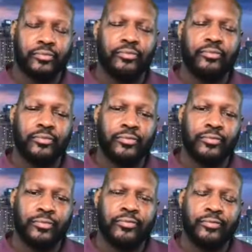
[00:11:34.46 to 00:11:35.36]
needed
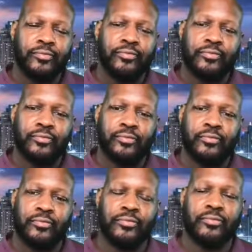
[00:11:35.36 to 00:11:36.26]
something
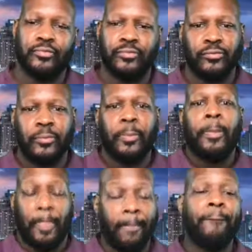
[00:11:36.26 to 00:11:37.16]
like that to lift up their
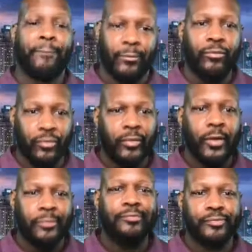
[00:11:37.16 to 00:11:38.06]
spirits. I think that
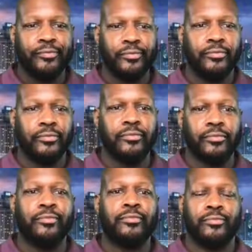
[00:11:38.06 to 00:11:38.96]
was a
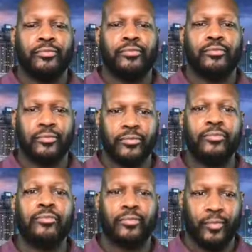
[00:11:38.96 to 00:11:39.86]
big reason
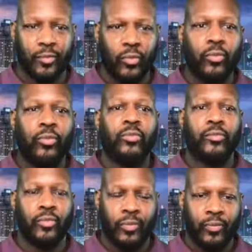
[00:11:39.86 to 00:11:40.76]
of
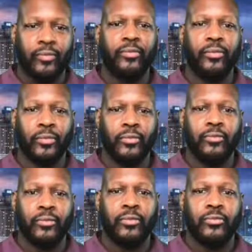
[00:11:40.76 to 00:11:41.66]
what drove
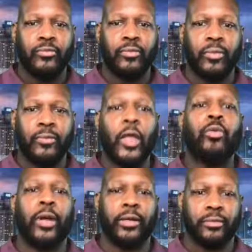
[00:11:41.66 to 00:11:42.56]
me to,
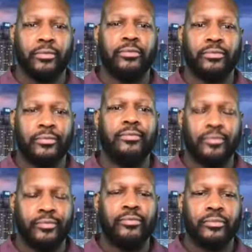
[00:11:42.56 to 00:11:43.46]
continue doing
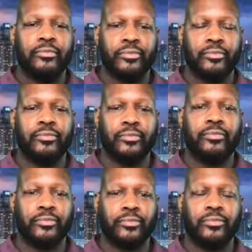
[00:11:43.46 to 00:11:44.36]
the shows and
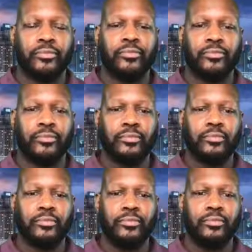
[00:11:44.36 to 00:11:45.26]
just all of
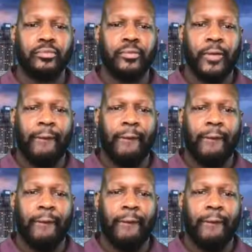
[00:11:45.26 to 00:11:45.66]
that. So yeah,